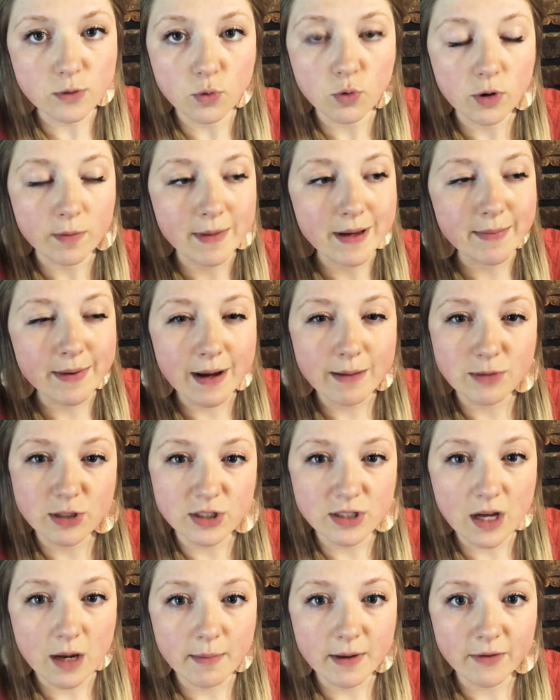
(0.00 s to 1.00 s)
or maybe I'm
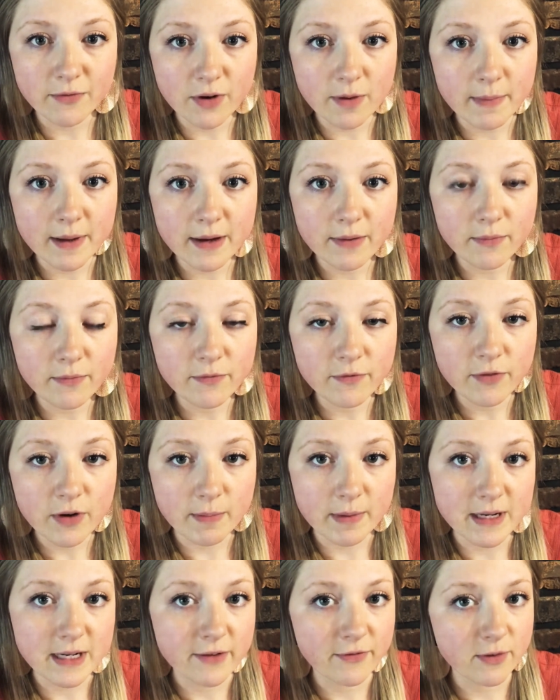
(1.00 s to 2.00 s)
just coming from it
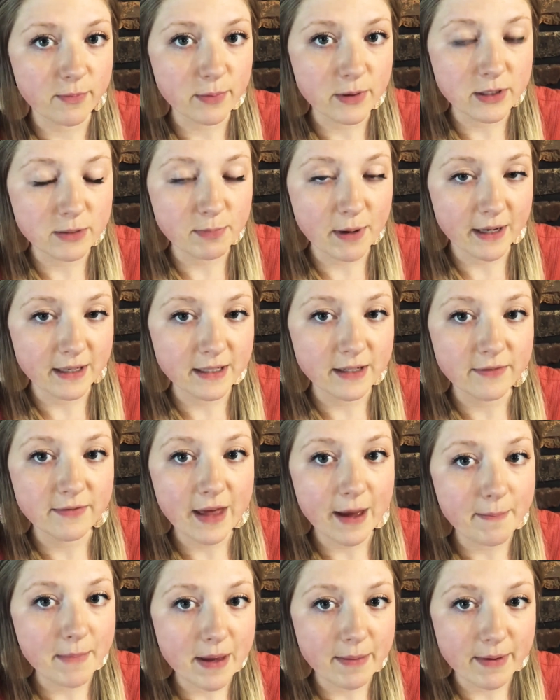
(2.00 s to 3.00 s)
from a different perspective
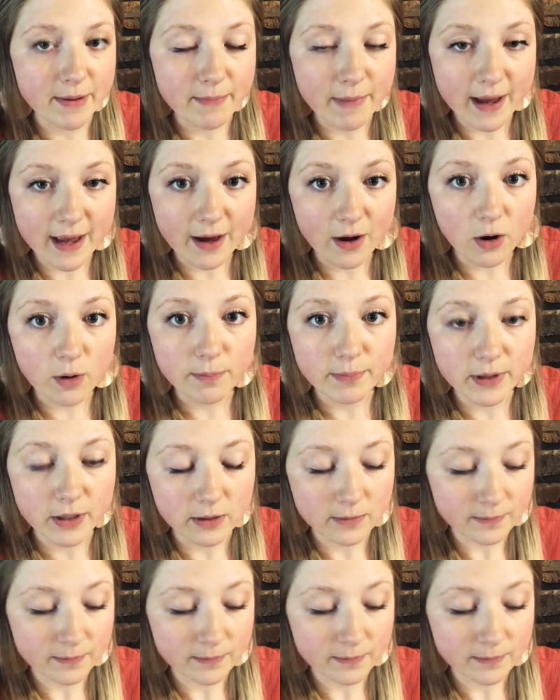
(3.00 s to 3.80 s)
that maybe might help you.